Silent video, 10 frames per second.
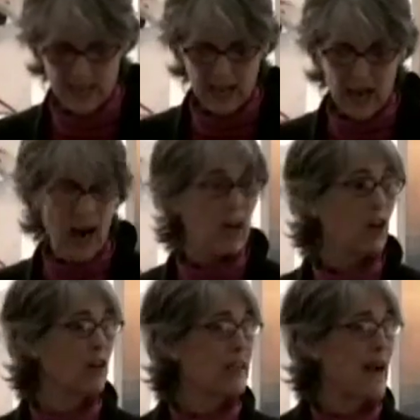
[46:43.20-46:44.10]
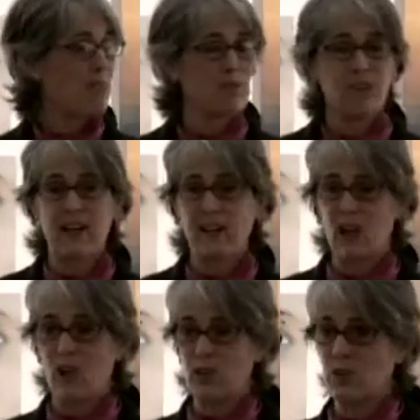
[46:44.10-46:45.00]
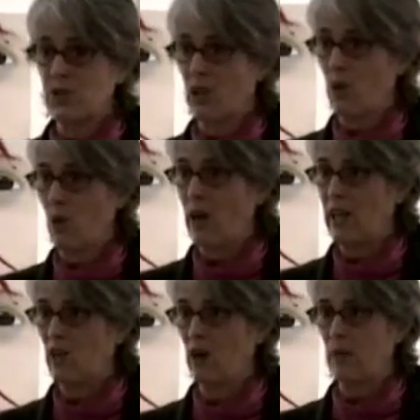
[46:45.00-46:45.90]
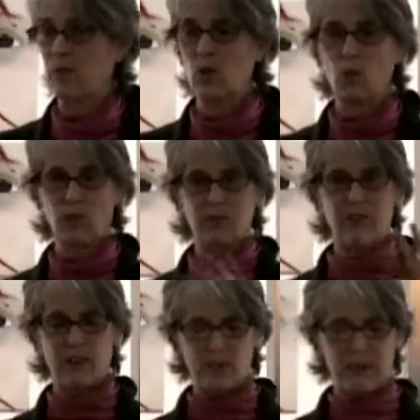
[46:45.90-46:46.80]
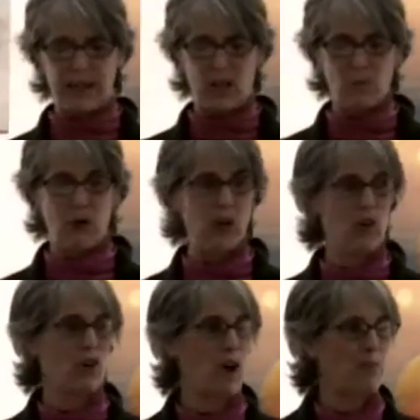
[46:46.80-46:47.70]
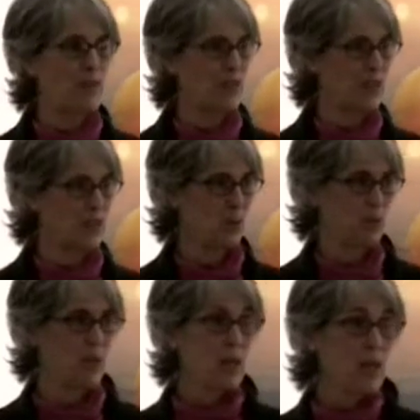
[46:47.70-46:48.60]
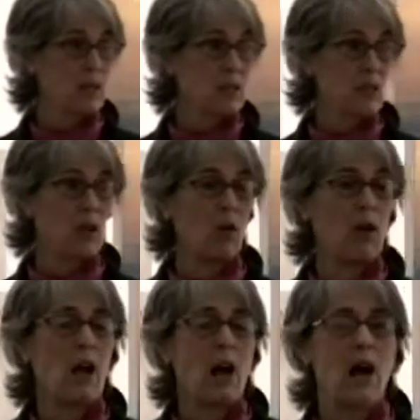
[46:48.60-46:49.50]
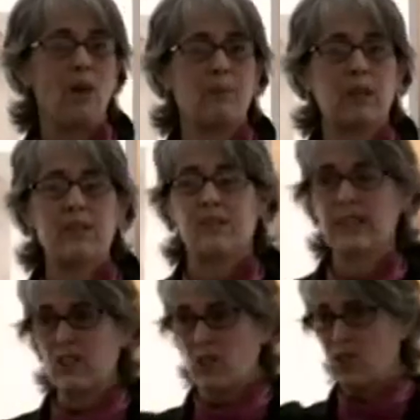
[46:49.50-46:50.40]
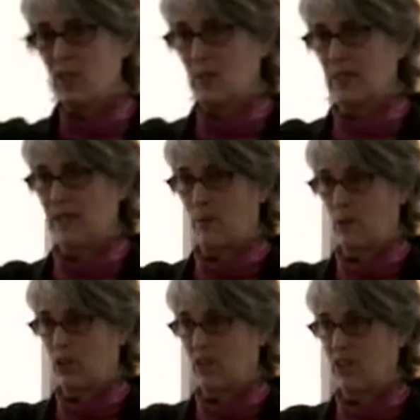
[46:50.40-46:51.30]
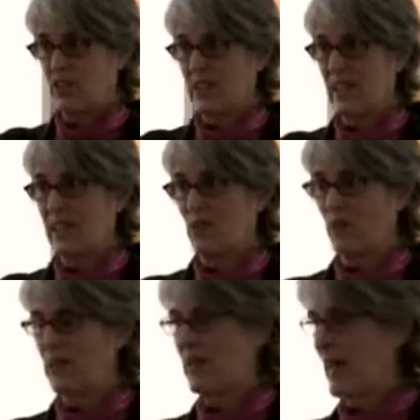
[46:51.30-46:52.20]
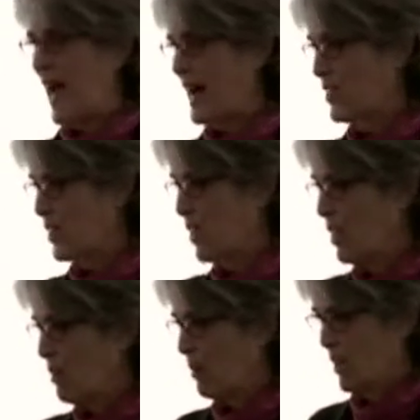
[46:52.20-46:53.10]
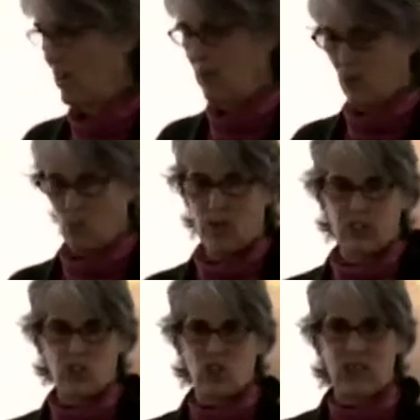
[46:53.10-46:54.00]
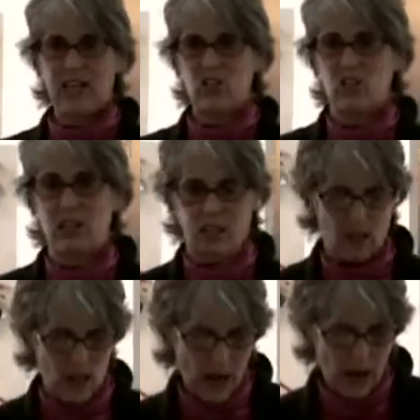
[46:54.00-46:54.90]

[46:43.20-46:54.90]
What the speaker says: wheat. Go to Napa Valley, all you see are wine grapes. We're very big on monocropping systems. So if these are some assumptions, then we can ask, well, what's changing?